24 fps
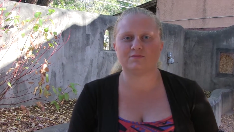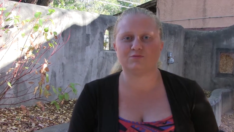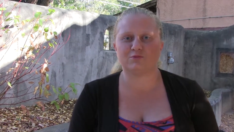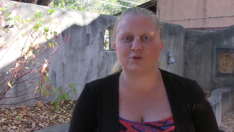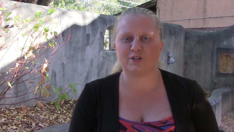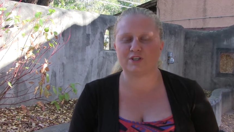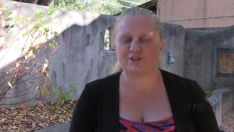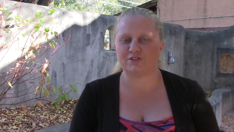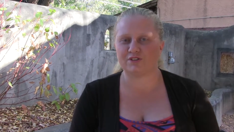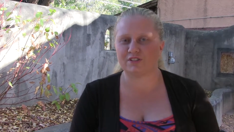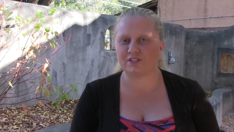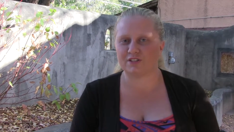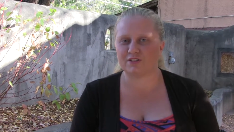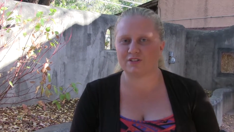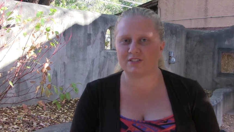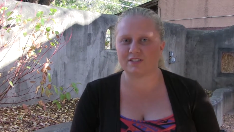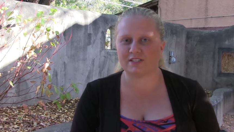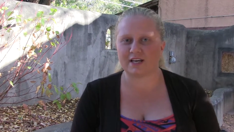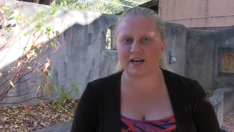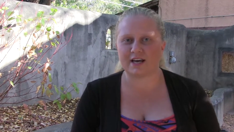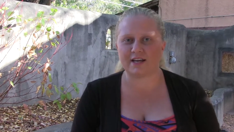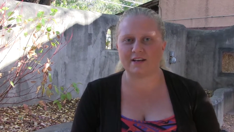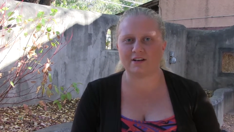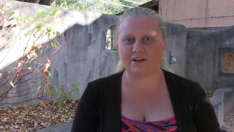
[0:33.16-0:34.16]
we used to
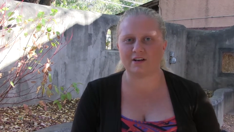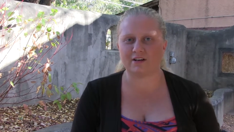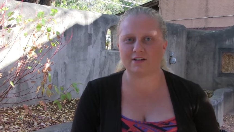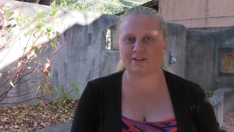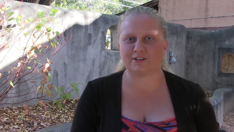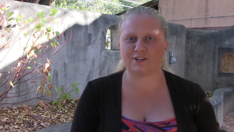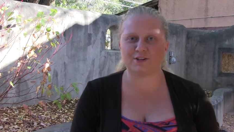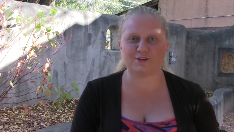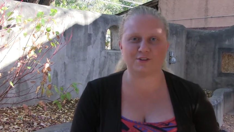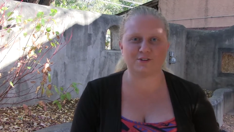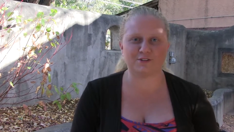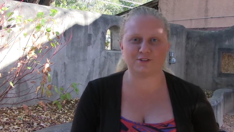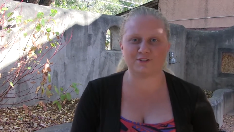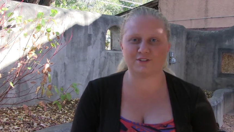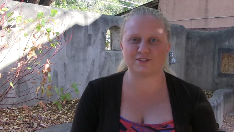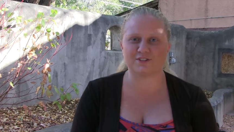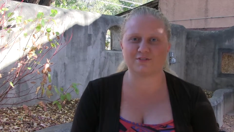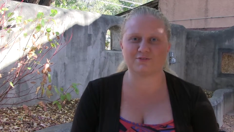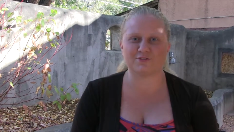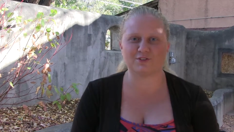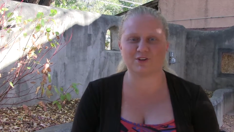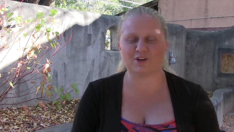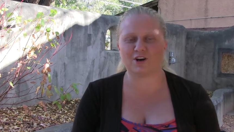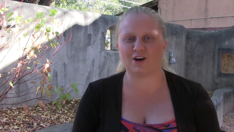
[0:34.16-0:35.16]
design our
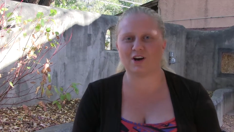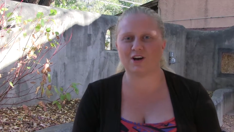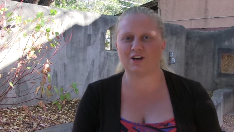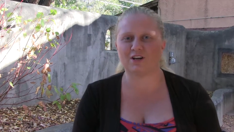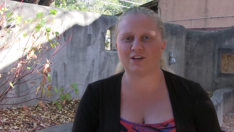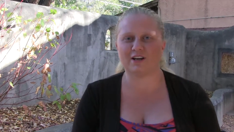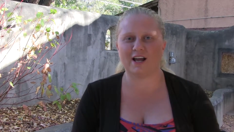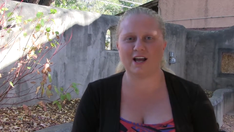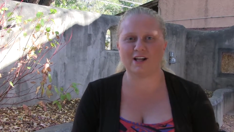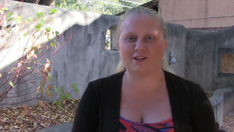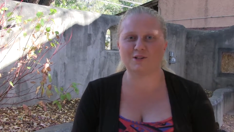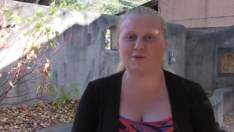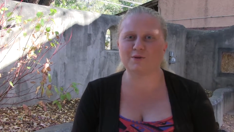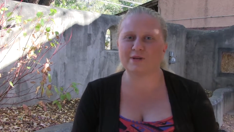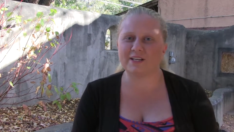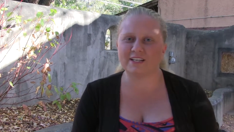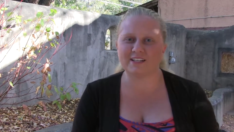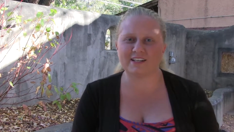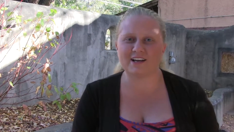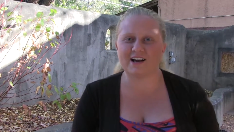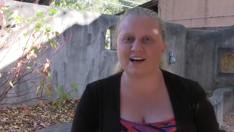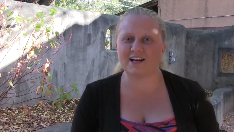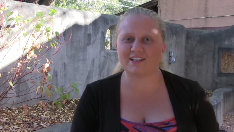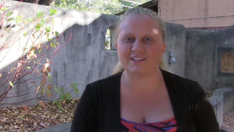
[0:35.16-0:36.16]
clothes for our
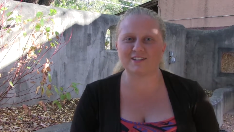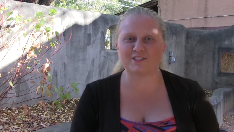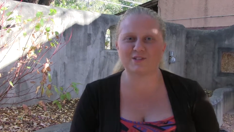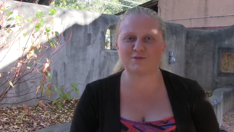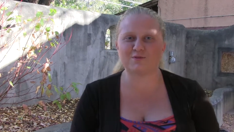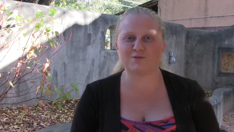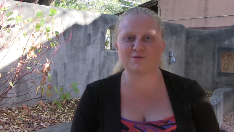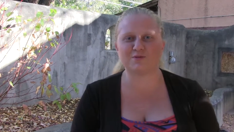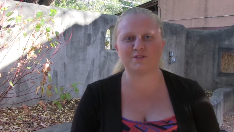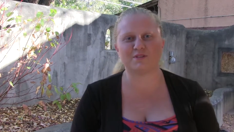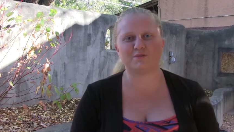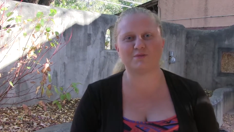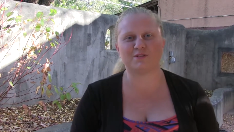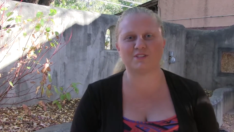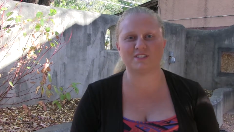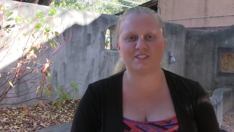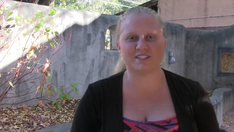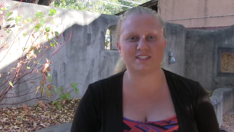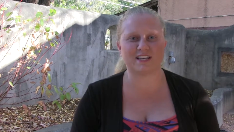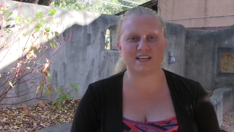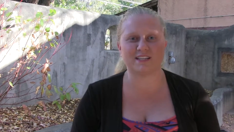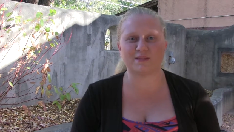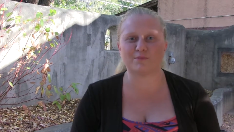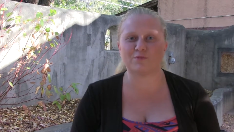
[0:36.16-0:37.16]
Halloween costumes, we would
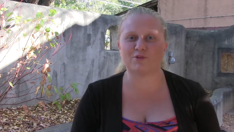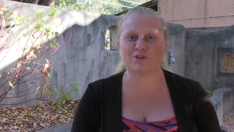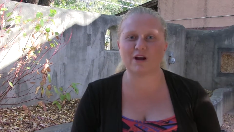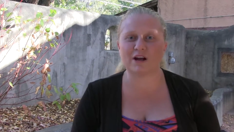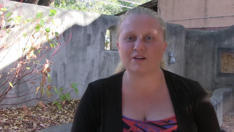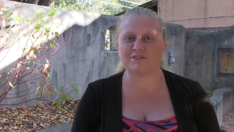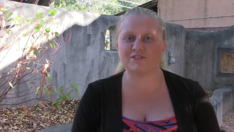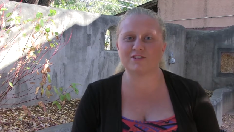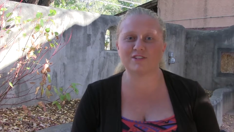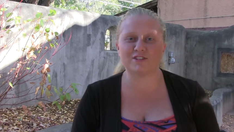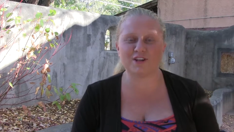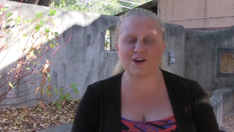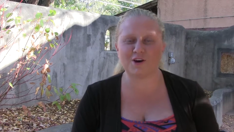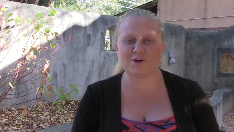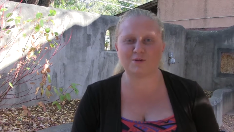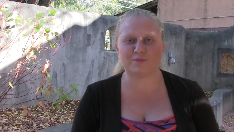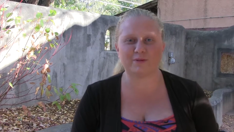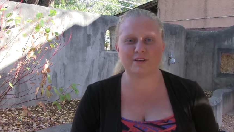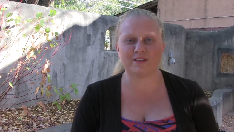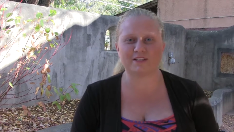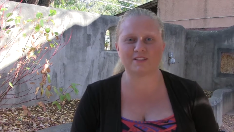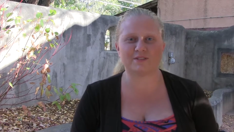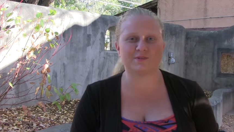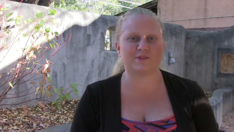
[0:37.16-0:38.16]
design them around snow
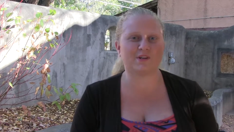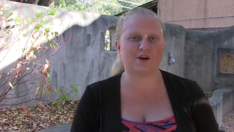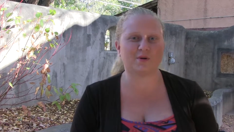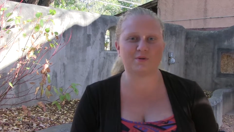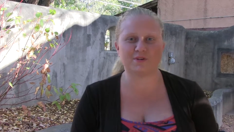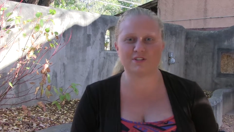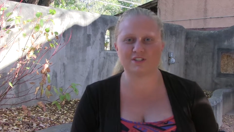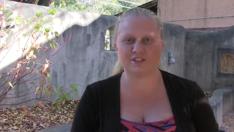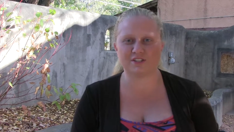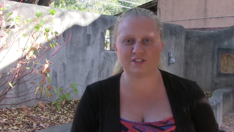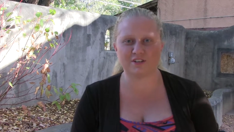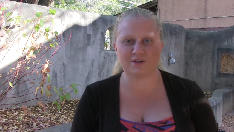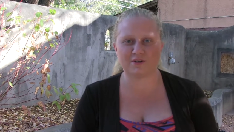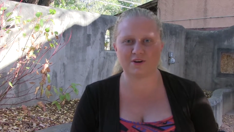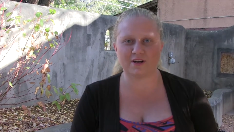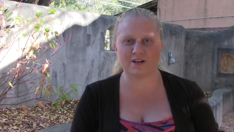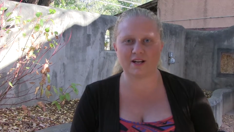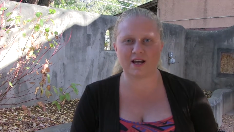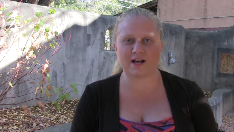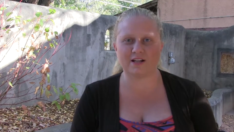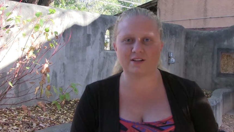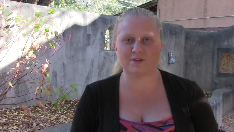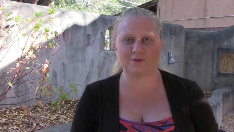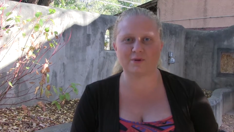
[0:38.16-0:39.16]
because it would always snow
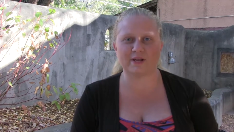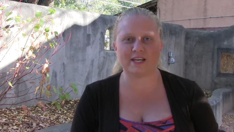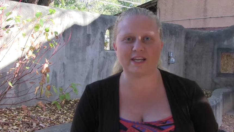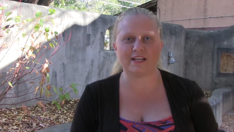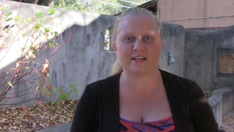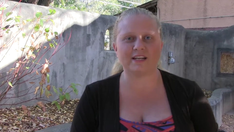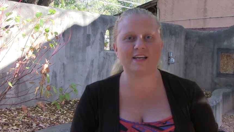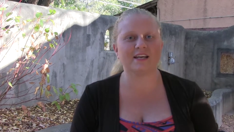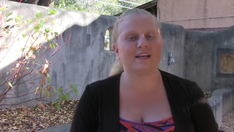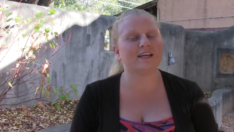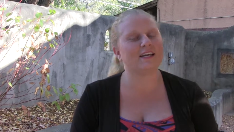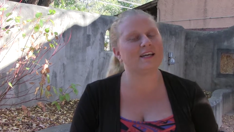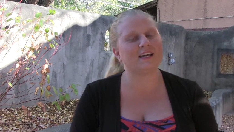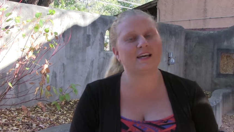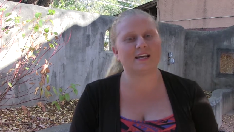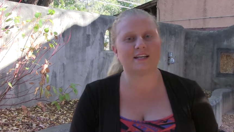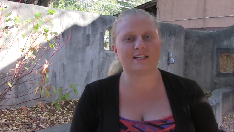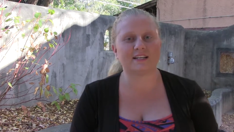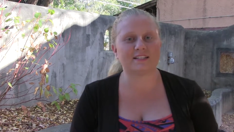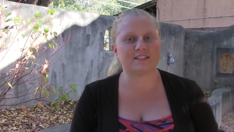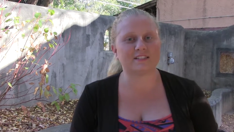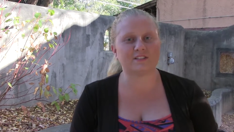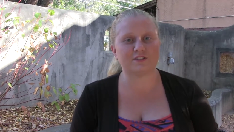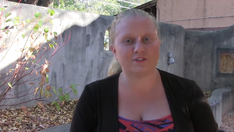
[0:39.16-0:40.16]
on Halloween. It
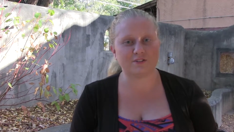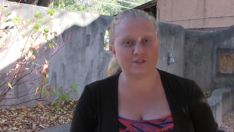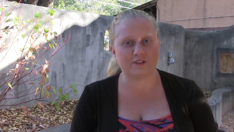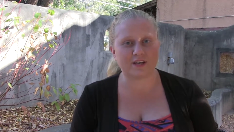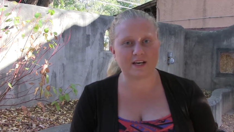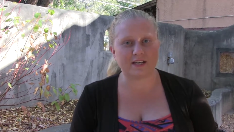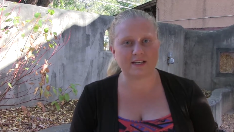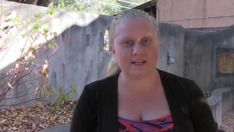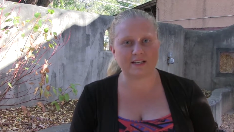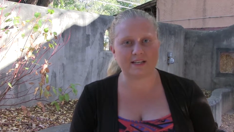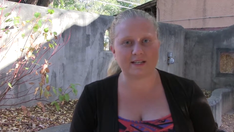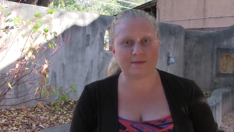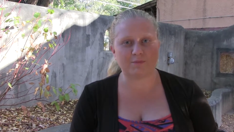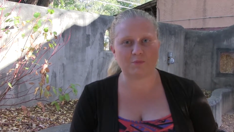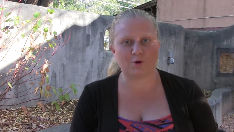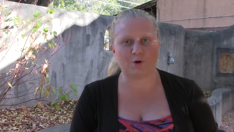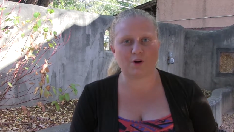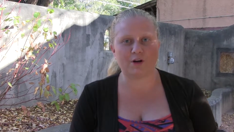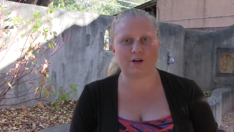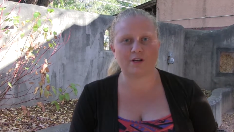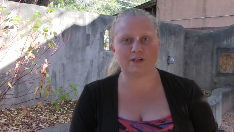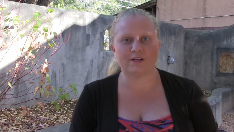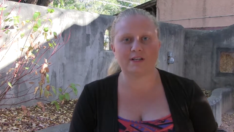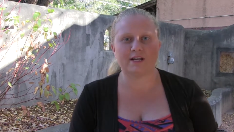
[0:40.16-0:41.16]
doesn't do that
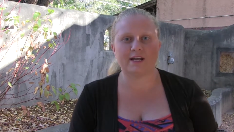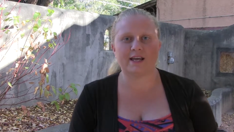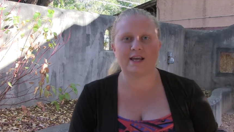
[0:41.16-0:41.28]
anymore.